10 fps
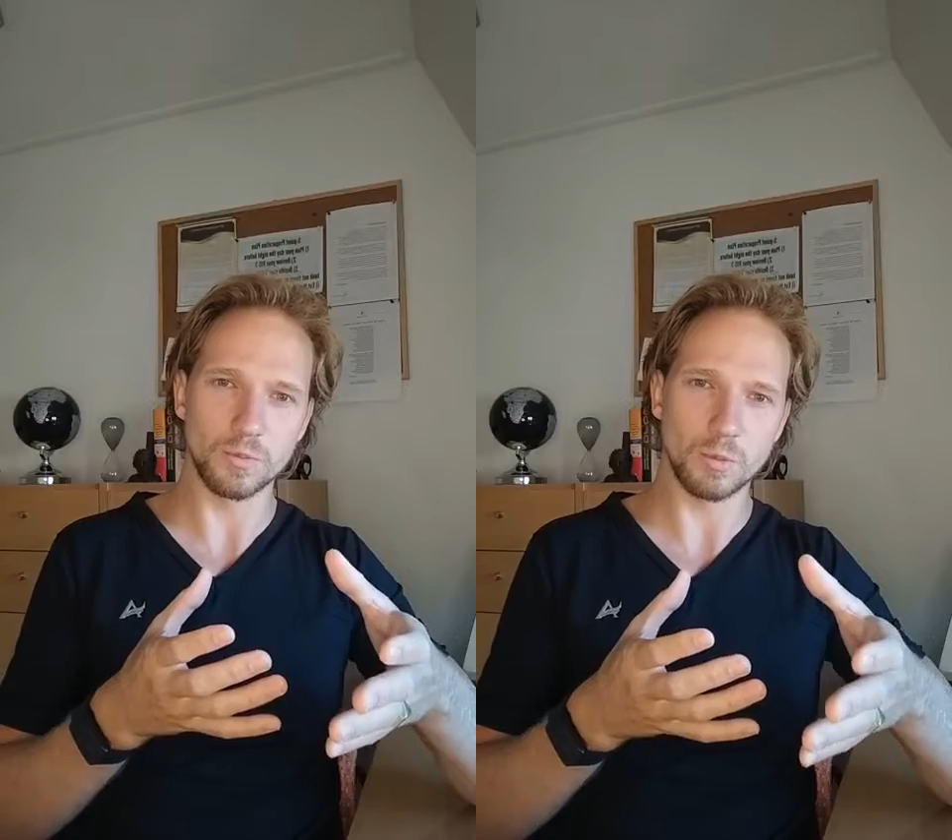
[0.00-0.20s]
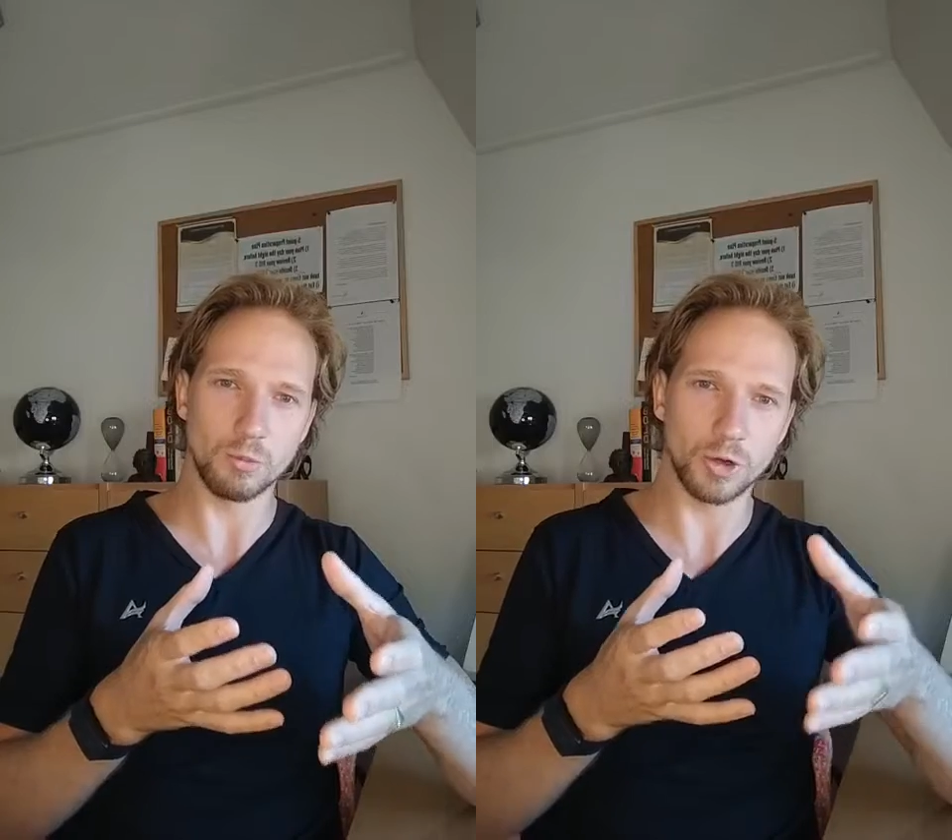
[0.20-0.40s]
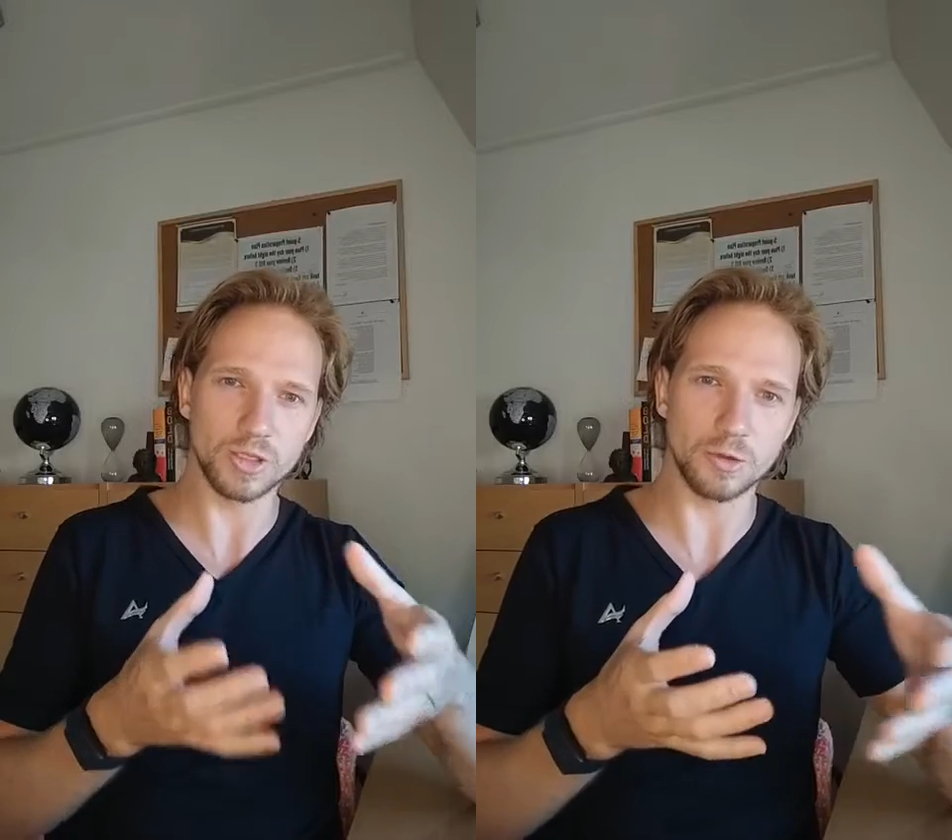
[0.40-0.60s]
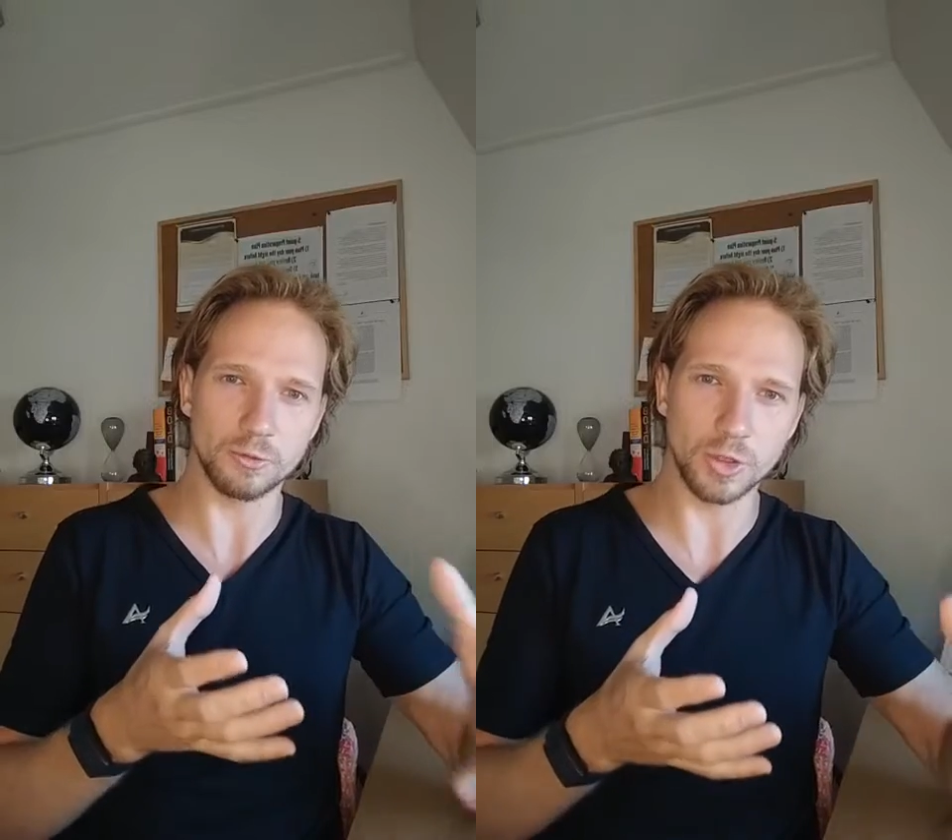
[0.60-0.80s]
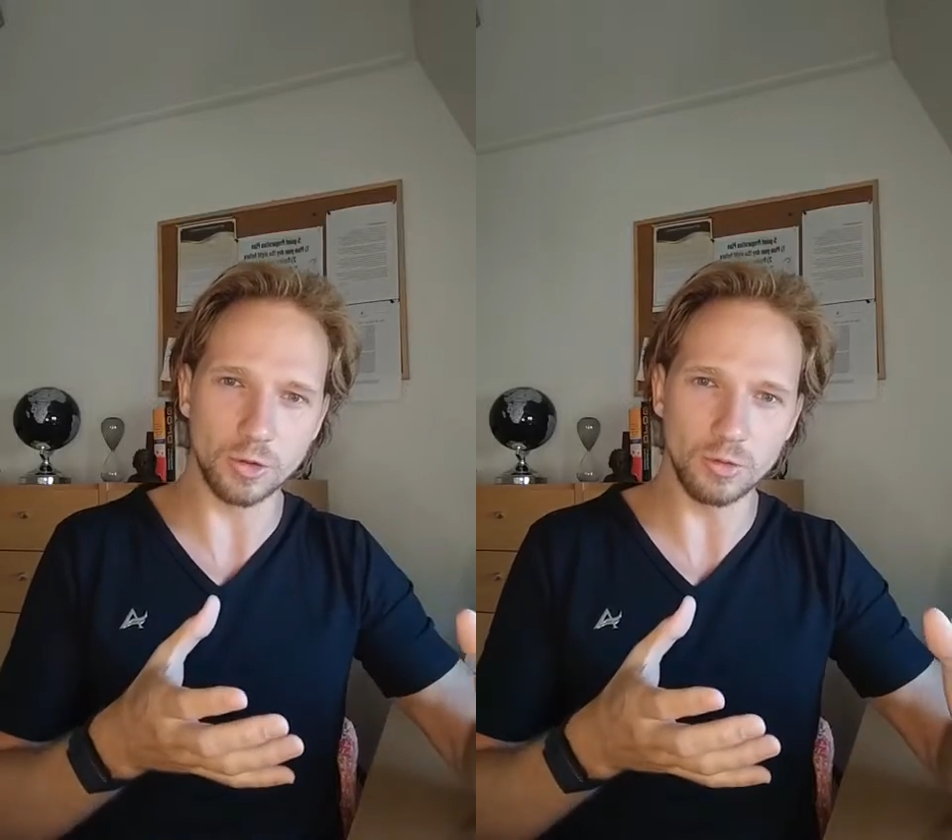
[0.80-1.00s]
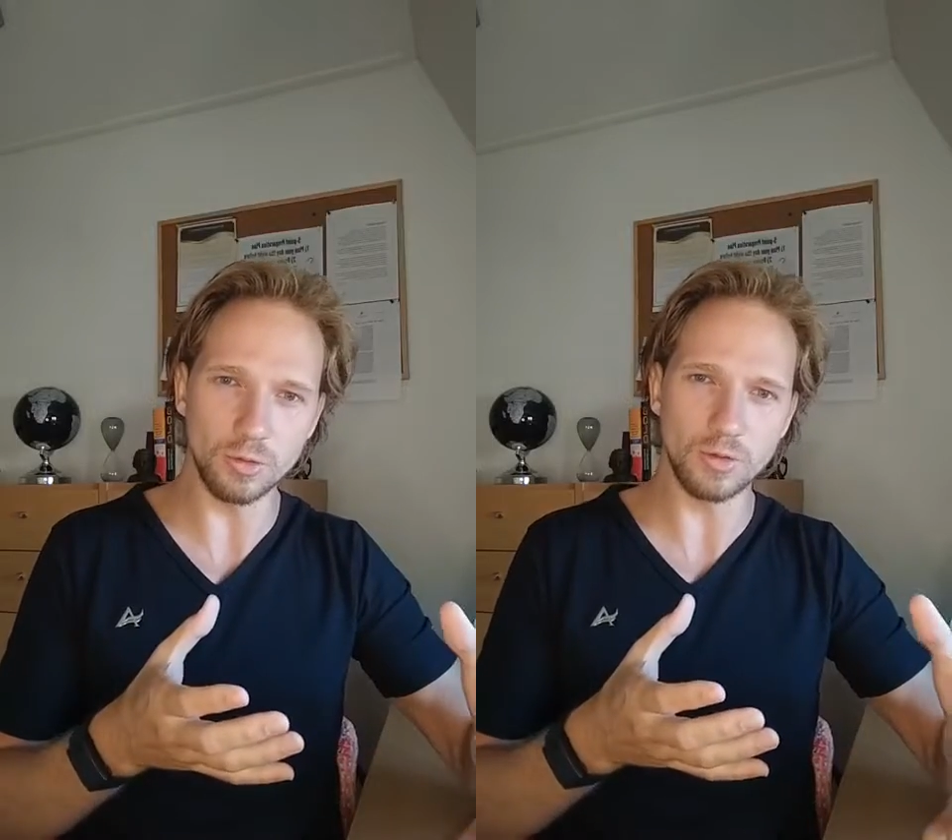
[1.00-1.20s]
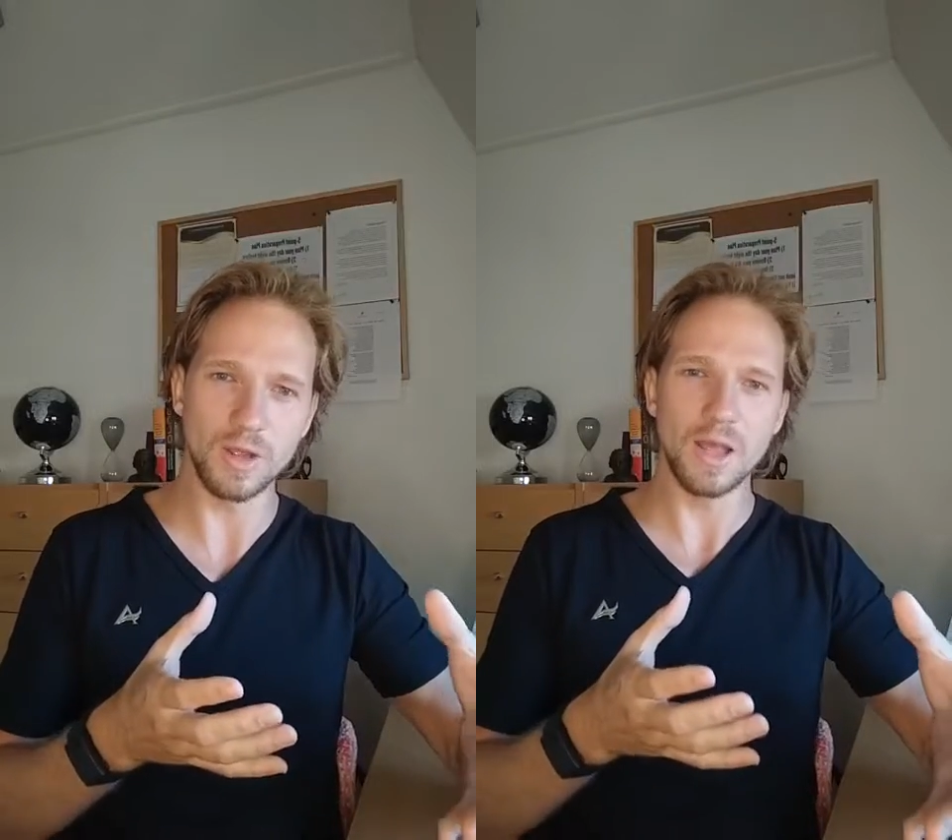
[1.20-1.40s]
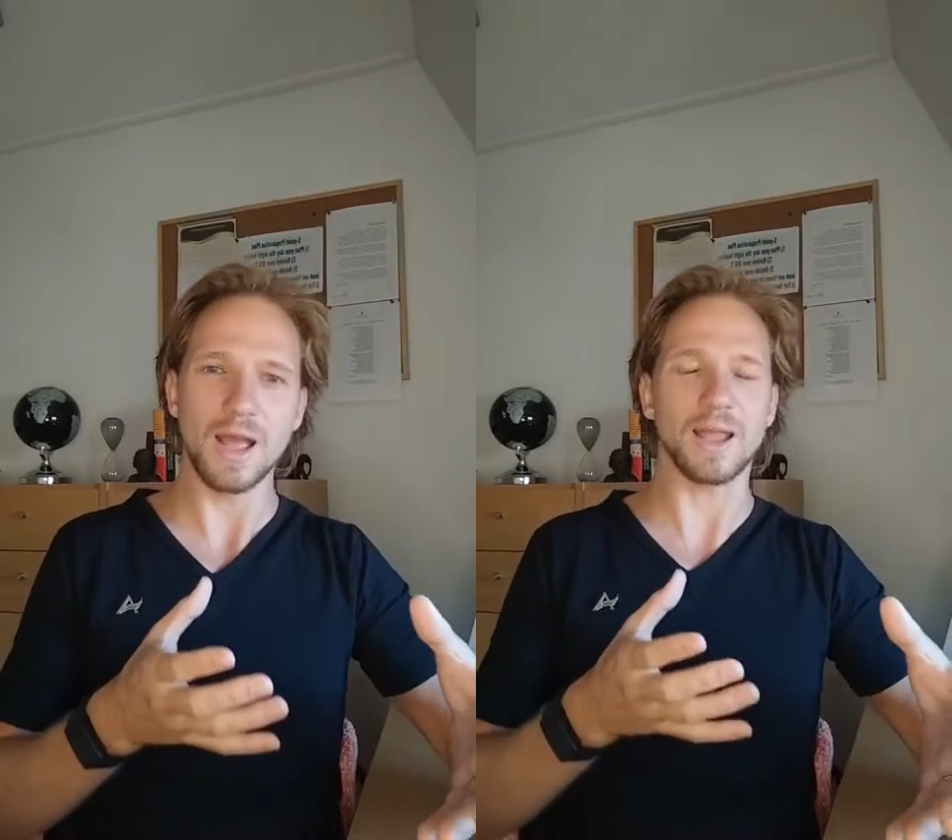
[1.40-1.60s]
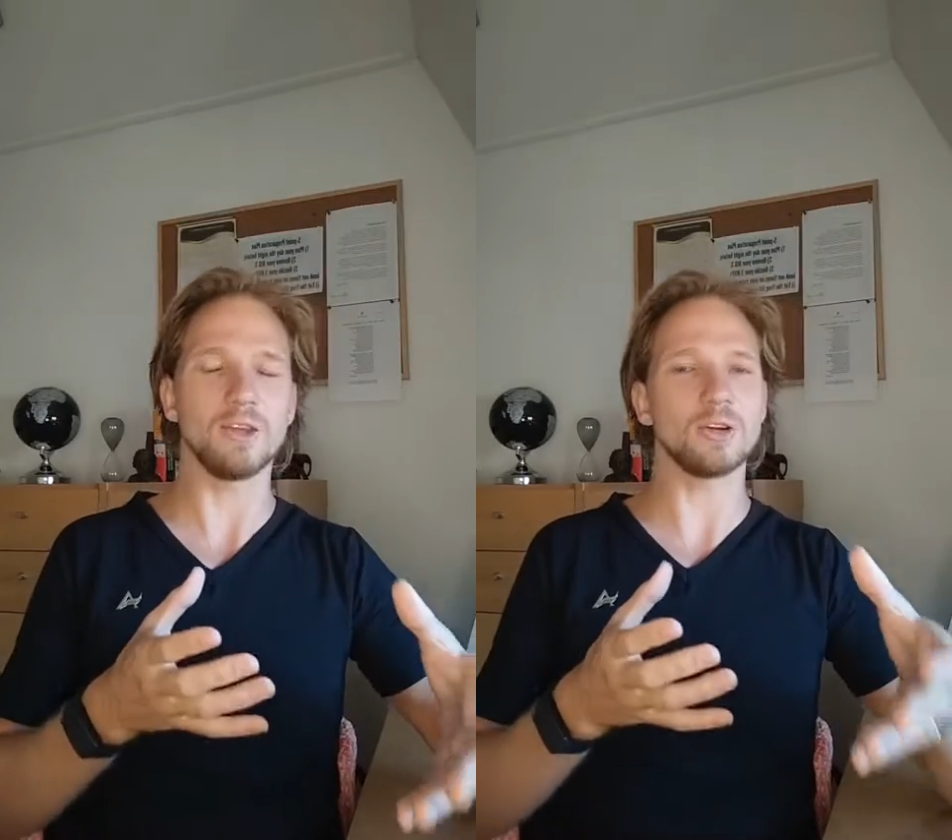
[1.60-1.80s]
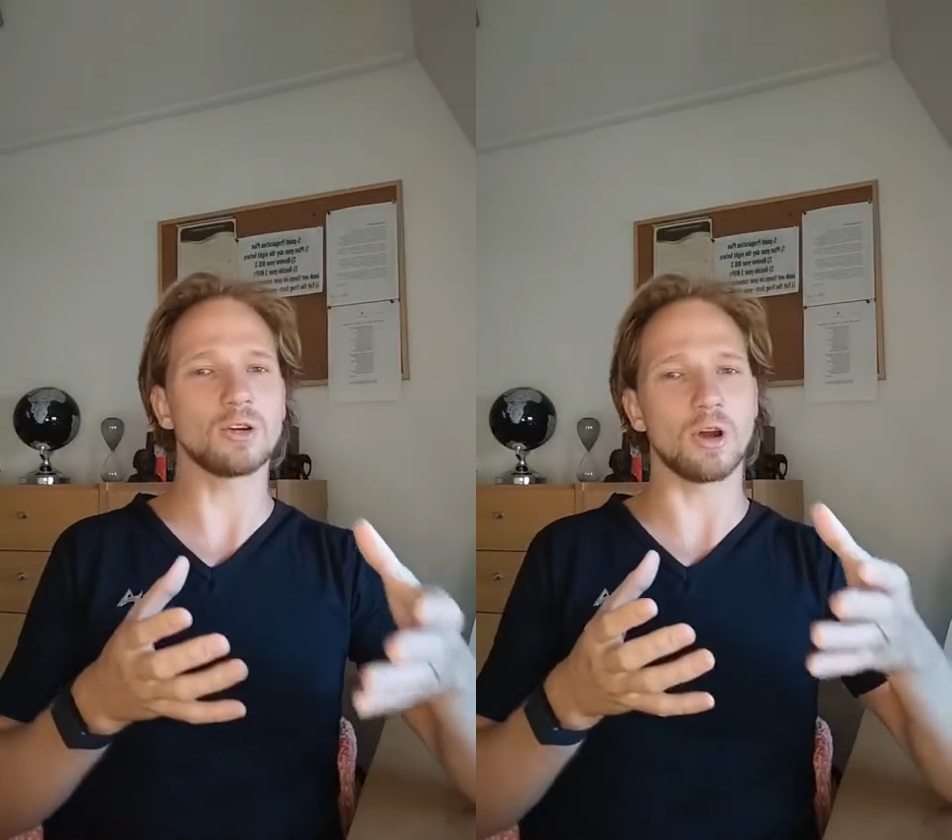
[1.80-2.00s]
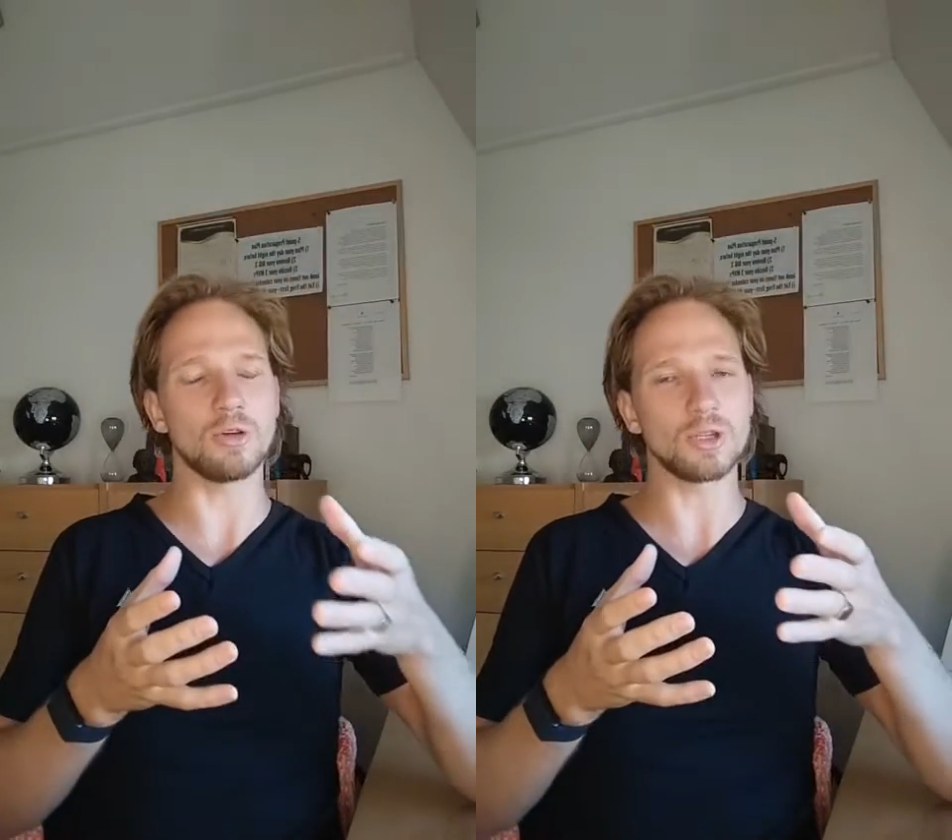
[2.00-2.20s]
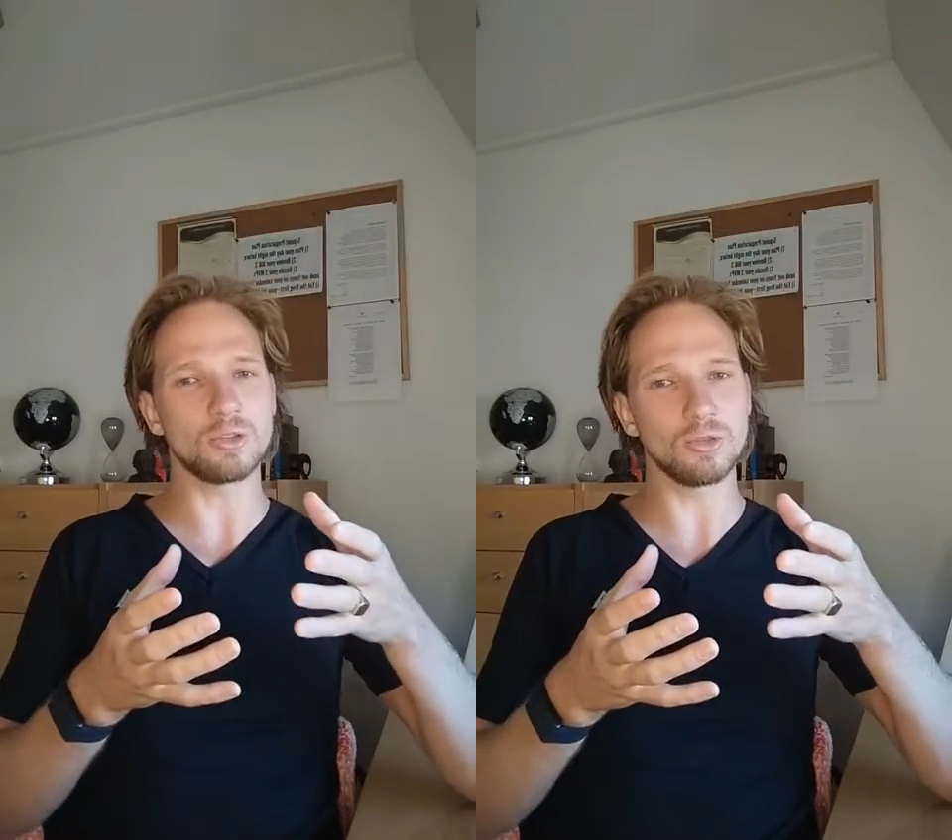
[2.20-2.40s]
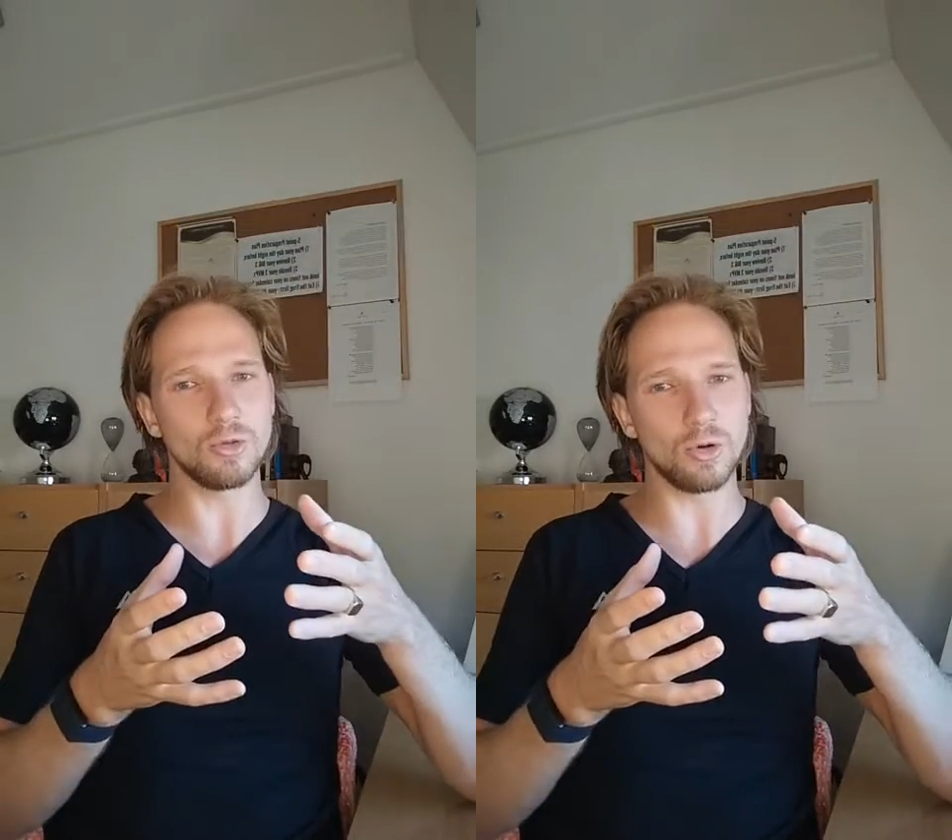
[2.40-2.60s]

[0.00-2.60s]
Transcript: points of view, and you're going to